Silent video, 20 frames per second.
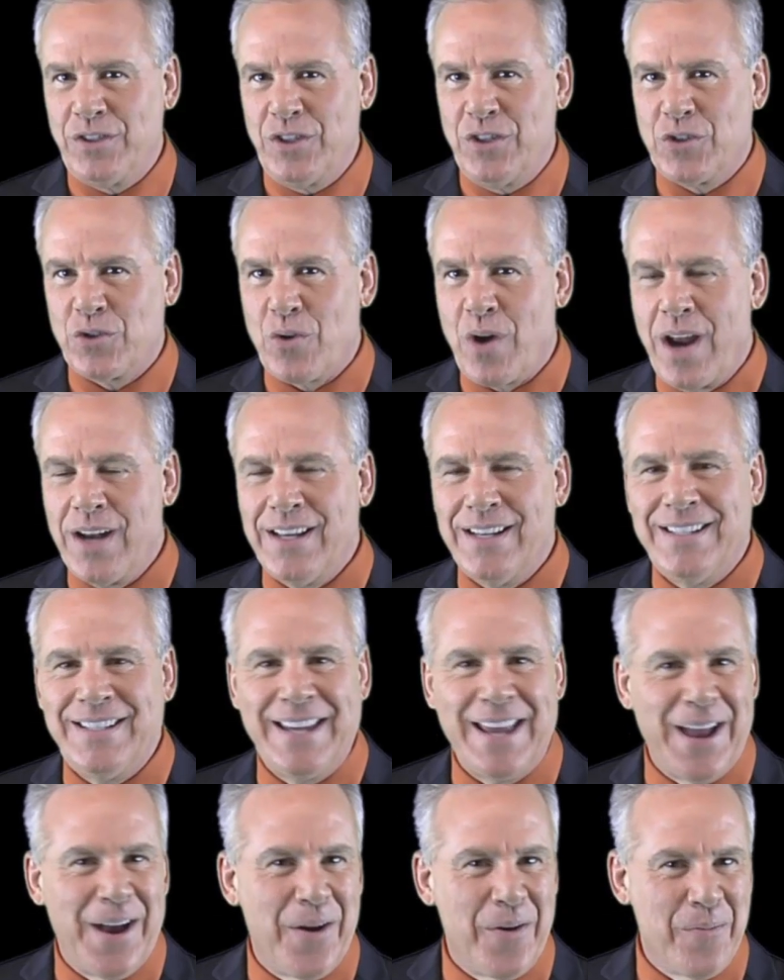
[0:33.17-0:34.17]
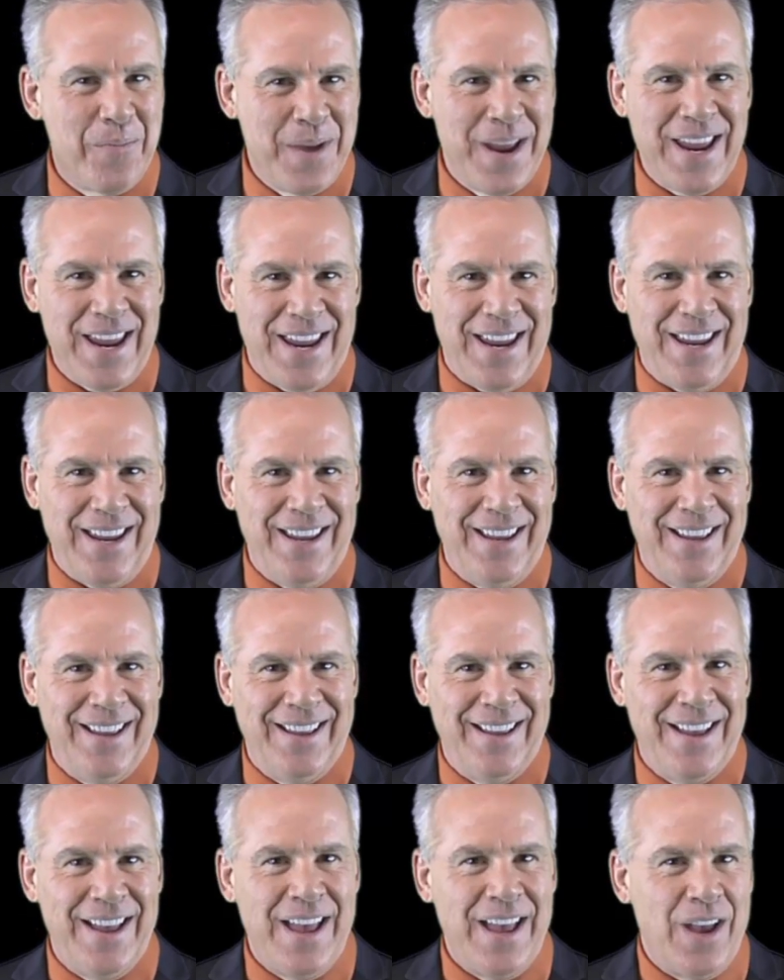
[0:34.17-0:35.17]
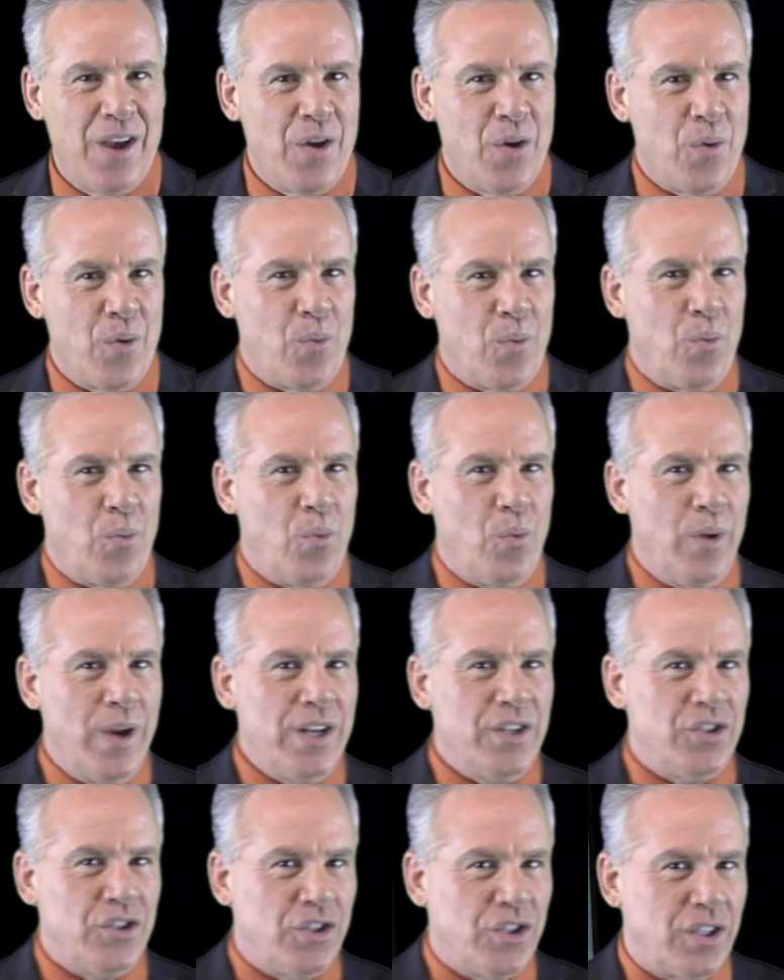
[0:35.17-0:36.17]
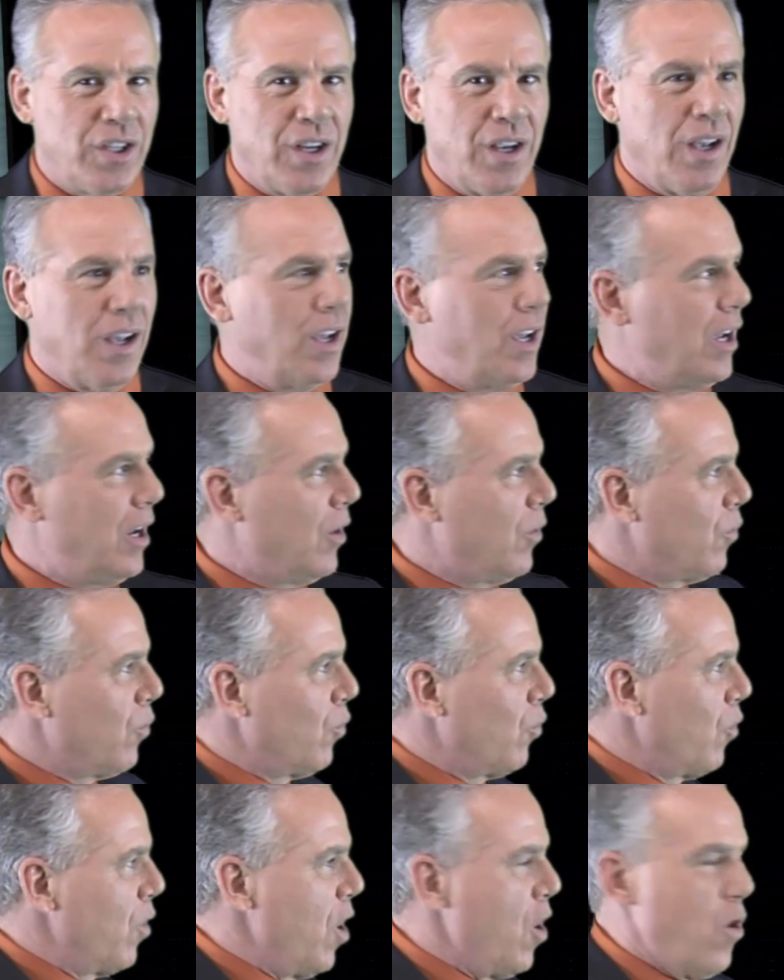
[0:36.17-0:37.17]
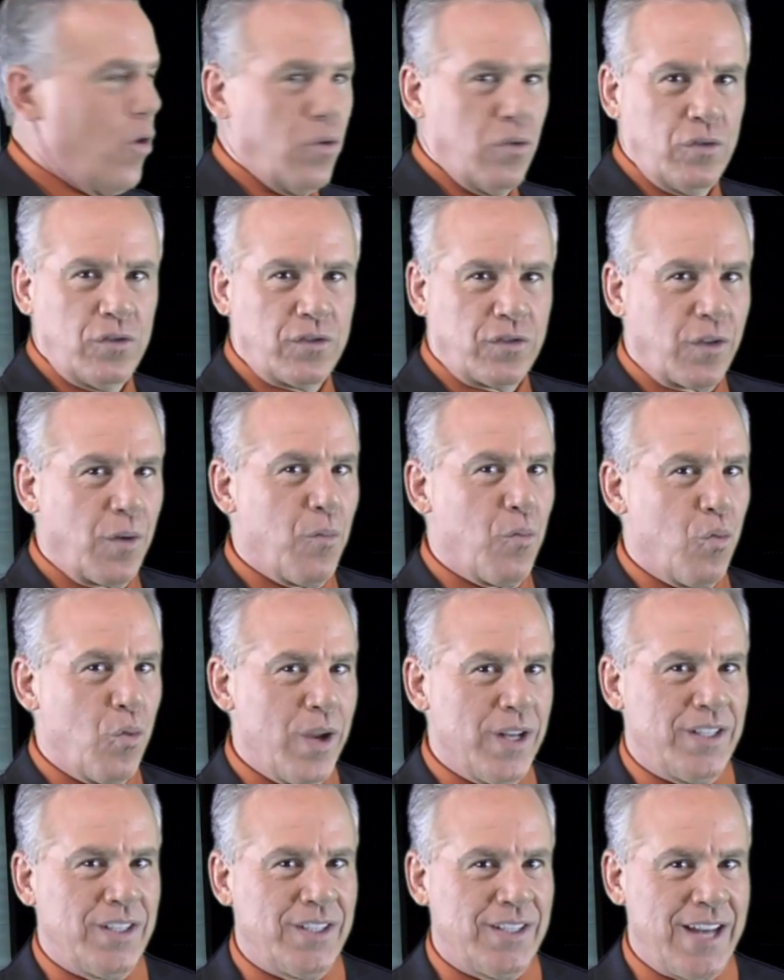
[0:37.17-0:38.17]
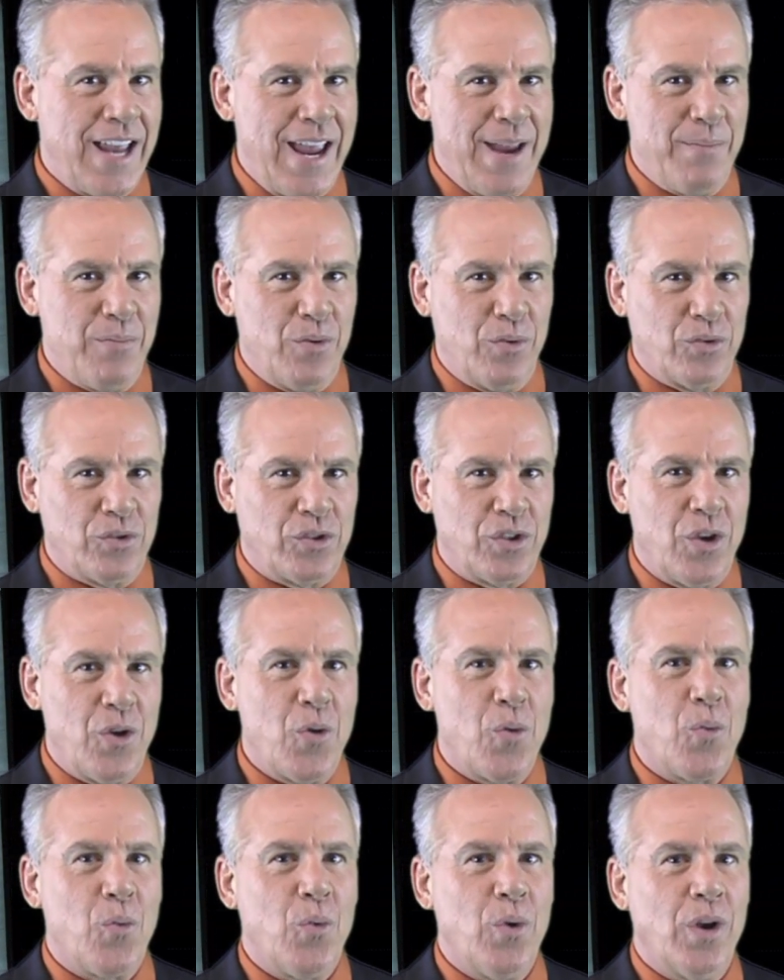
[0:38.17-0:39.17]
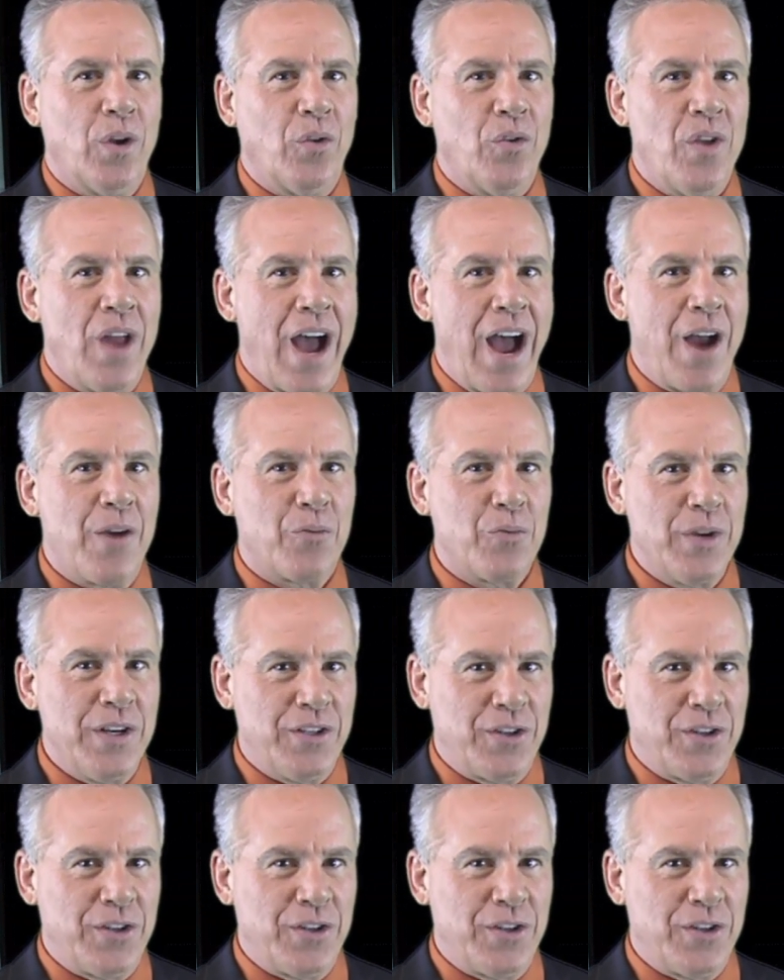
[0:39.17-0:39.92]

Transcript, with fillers: is to try to tell me which rows from which tables will not